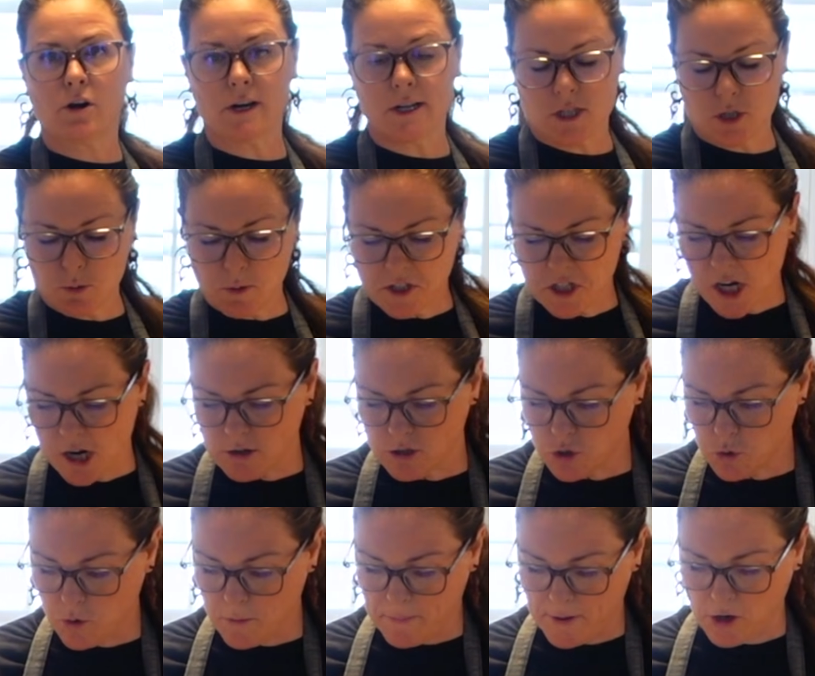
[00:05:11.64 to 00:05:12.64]
gonna switch out
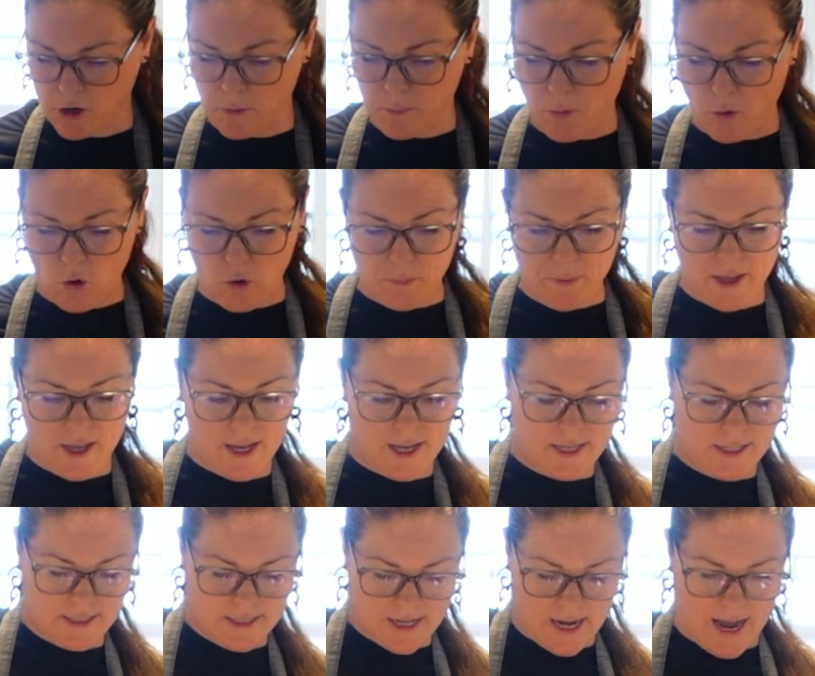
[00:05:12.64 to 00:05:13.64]
to a bigger bowl
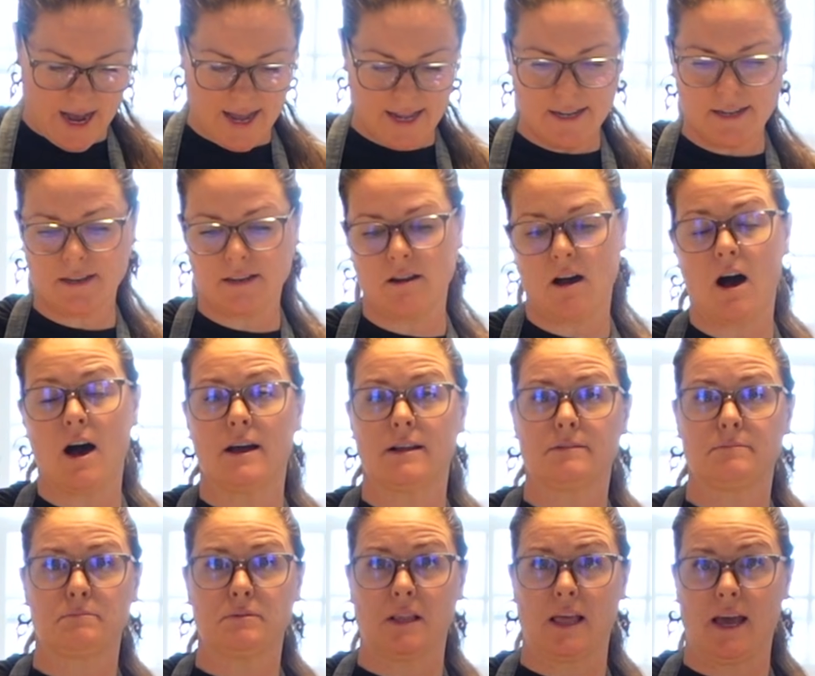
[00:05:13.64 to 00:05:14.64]
because I did
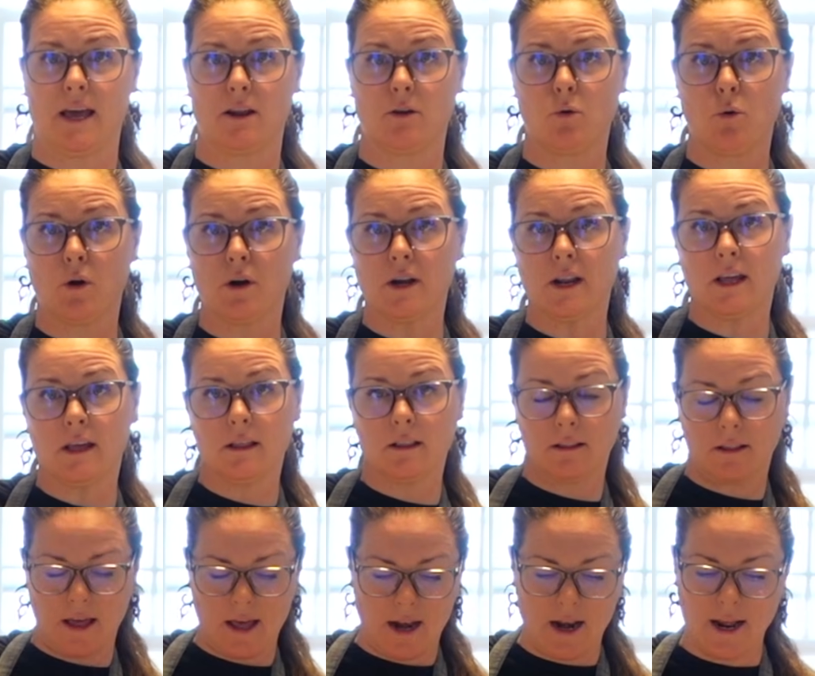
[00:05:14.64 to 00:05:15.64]
not plan
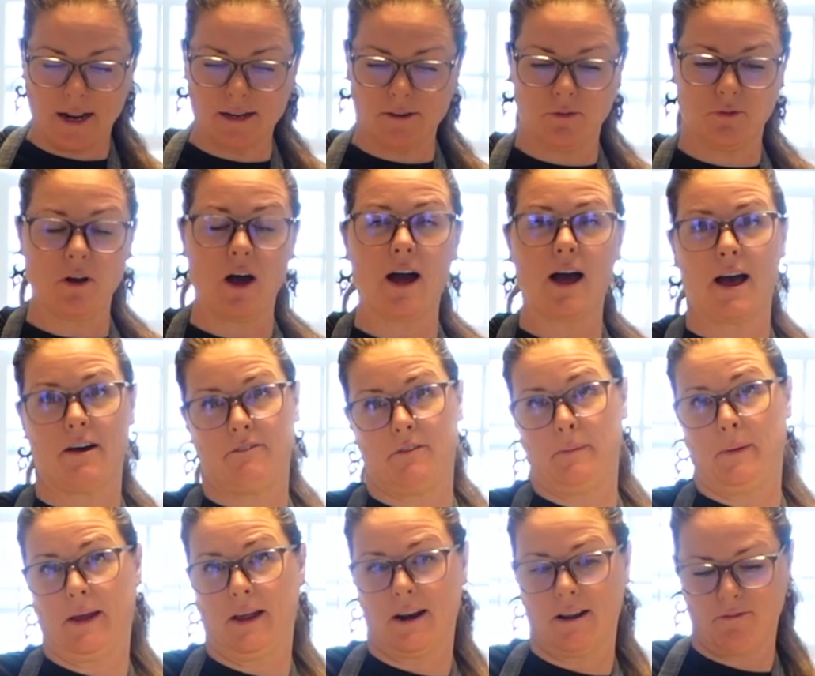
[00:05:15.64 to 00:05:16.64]
accordingly and I do not have a
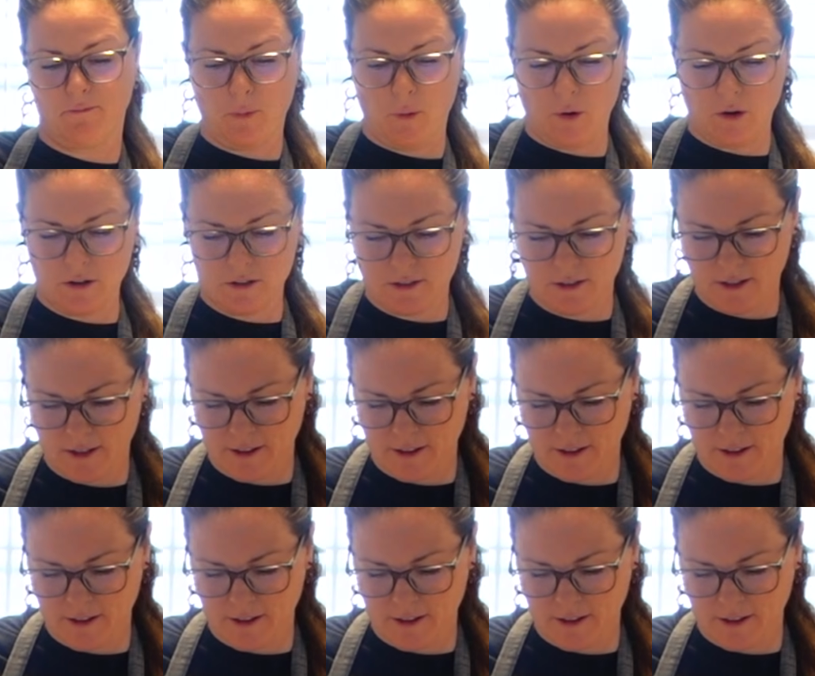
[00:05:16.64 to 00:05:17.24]
big enough bowl.